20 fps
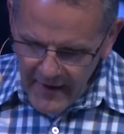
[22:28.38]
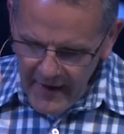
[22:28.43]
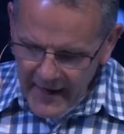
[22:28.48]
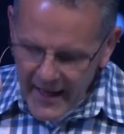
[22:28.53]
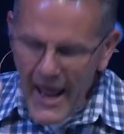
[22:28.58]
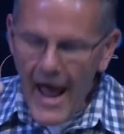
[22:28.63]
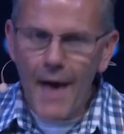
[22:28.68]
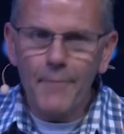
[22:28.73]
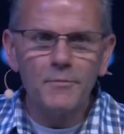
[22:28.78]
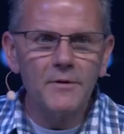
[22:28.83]
the
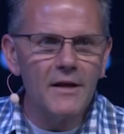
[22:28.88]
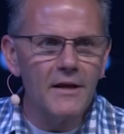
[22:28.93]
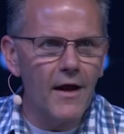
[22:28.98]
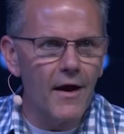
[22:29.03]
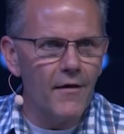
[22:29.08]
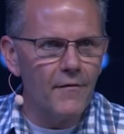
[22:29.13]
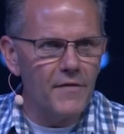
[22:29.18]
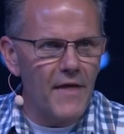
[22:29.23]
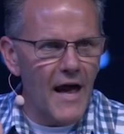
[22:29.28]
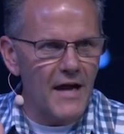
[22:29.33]

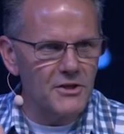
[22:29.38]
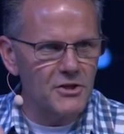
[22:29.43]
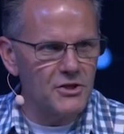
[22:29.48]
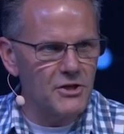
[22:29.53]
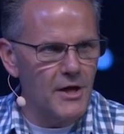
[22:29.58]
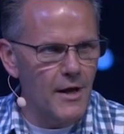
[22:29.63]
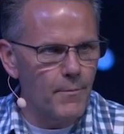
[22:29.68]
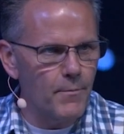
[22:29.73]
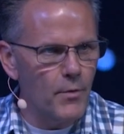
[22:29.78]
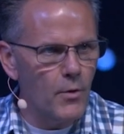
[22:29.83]
captain of that
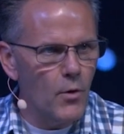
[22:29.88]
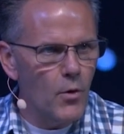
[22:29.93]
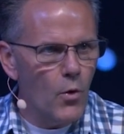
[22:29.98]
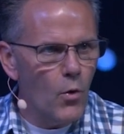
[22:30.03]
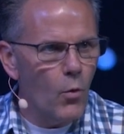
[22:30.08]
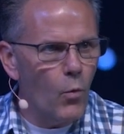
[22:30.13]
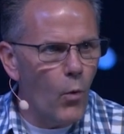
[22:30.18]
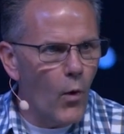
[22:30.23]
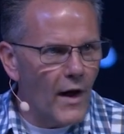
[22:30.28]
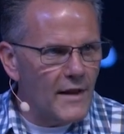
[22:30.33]
ship
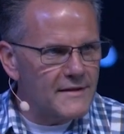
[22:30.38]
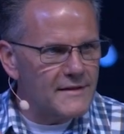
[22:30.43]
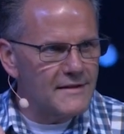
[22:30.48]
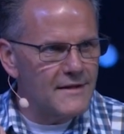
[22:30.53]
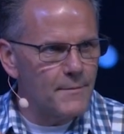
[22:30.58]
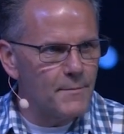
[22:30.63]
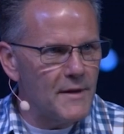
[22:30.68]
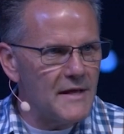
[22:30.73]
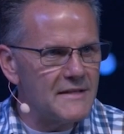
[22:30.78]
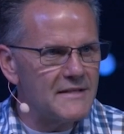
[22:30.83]

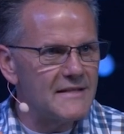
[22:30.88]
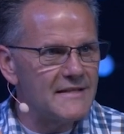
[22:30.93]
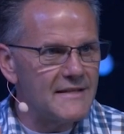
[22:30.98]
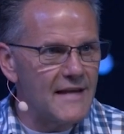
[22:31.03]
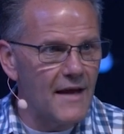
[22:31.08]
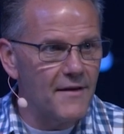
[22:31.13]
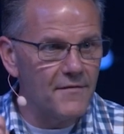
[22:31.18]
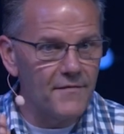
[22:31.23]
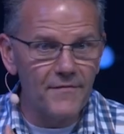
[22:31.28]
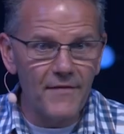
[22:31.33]
wants to be
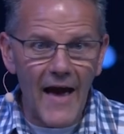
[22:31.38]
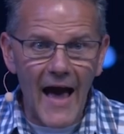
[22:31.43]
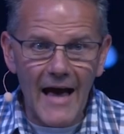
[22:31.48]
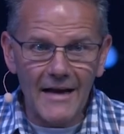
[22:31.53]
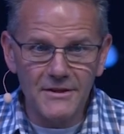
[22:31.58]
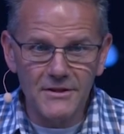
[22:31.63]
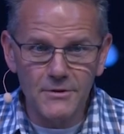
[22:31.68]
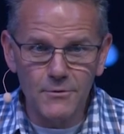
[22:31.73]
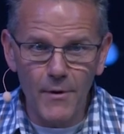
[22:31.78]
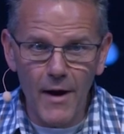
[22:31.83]

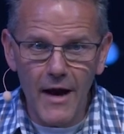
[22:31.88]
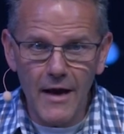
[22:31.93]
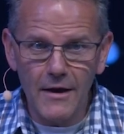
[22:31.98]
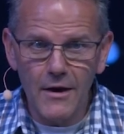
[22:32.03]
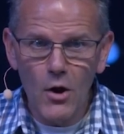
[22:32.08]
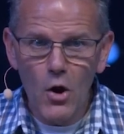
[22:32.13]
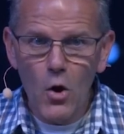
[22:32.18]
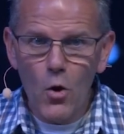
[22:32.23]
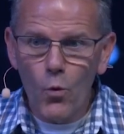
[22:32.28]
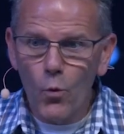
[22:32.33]
steadfast,
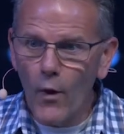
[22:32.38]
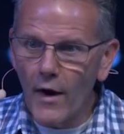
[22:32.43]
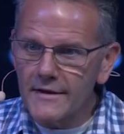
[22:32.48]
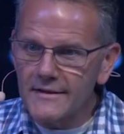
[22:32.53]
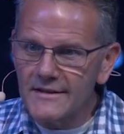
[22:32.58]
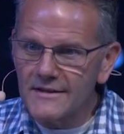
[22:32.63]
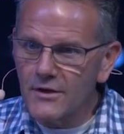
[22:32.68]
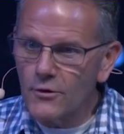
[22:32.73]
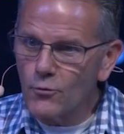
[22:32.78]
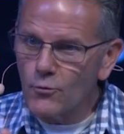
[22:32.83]
right?
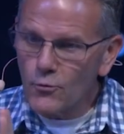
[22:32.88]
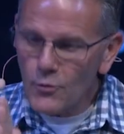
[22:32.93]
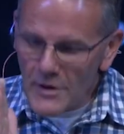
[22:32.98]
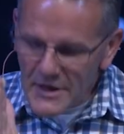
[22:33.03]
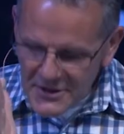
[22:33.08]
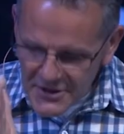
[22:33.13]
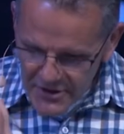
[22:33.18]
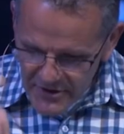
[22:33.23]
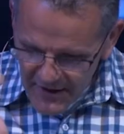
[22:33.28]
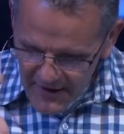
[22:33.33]
Wants to
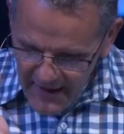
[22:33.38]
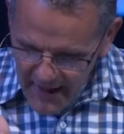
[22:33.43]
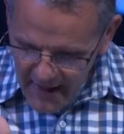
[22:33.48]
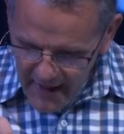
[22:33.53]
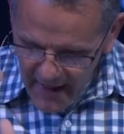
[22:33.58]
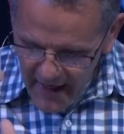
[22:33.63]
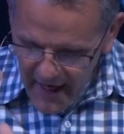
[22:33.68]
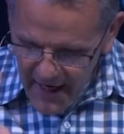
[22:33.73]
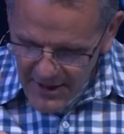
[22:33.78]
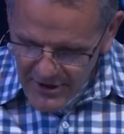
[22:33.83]
reach the
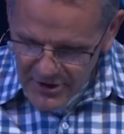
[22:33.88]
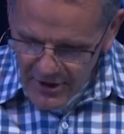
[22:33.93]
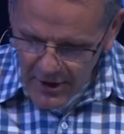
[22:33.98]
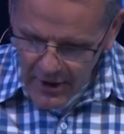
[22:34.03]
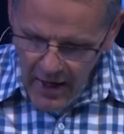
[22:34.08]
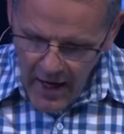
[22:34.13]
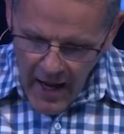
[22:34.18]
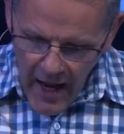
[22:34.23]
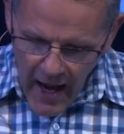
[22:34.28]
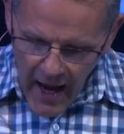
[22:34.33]

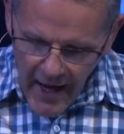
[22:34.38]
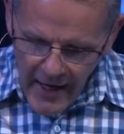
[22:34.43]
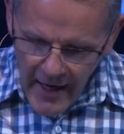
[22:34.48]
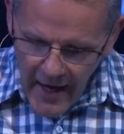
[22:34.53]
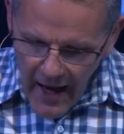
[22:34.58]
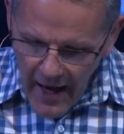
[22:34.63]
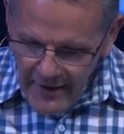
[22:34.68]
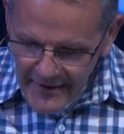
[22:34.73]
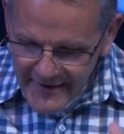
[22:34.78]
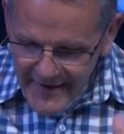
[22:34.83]
dedication
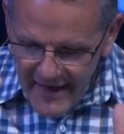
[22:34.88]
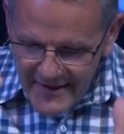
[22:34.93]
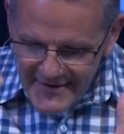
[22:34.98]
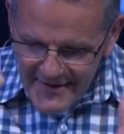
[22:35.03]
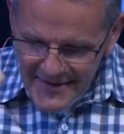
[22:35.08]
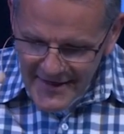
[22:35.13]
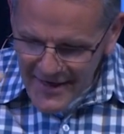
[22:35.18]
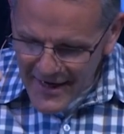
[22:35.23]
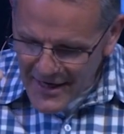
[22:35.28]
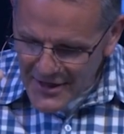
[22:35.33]
and
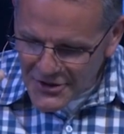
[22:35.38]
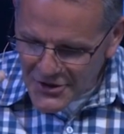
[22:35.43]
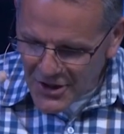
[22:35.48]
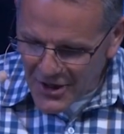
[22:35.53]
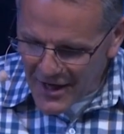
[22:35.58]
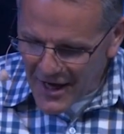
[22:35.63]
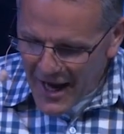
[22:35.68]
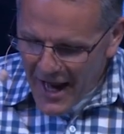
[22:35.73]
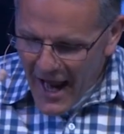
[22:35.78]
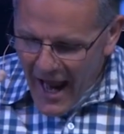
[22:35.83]

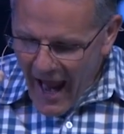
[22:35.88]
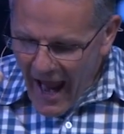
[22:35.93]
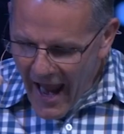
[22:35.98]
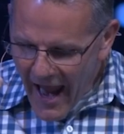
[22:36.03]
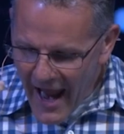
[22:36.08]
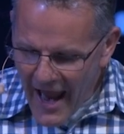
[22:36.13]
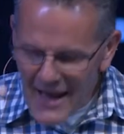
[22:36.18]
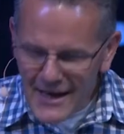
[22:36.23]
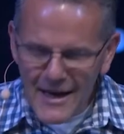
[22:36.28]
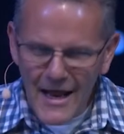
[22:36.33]
destination.
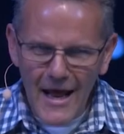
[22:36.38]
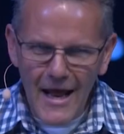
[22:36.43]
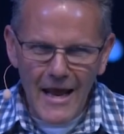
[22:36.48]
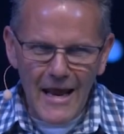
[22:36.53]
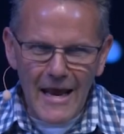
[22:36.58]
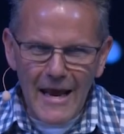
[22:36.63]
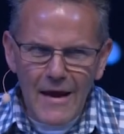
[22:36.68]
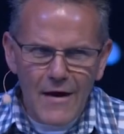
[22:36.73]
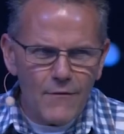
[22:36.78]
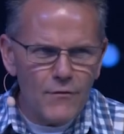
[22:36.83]
And
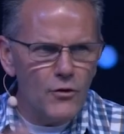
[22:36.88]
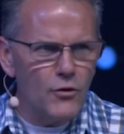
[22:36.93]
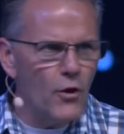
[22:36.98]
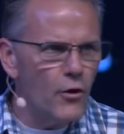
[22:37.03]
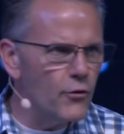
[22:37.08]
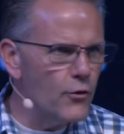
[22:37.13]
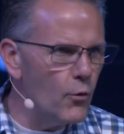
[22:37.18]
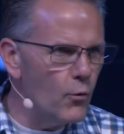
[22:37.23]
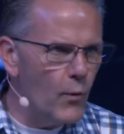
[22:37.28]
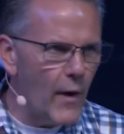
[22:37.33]
even
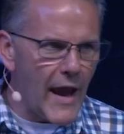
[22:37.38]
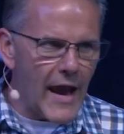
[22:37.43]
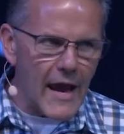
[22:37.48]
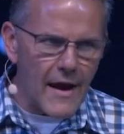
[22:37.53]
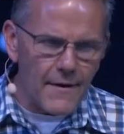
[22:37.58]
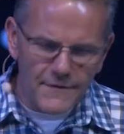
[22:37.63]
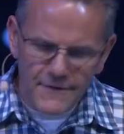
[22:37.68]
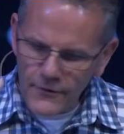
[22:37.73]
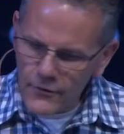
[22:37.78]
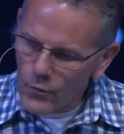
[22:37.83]
though the
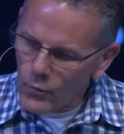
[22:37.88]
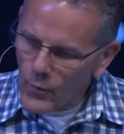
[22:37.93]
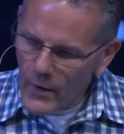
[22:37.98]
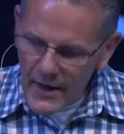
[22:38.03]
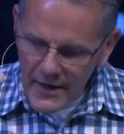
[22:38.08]
waves and the